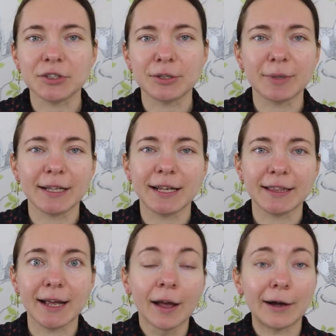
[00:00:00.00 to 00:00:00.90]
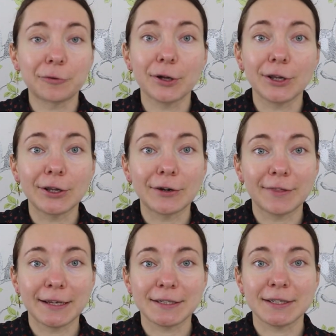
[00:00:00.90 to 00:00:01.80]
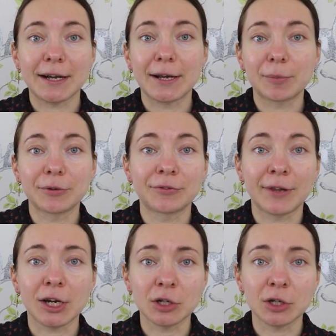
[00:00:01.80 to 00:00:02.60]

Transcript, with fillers: something like that. I really love that type of like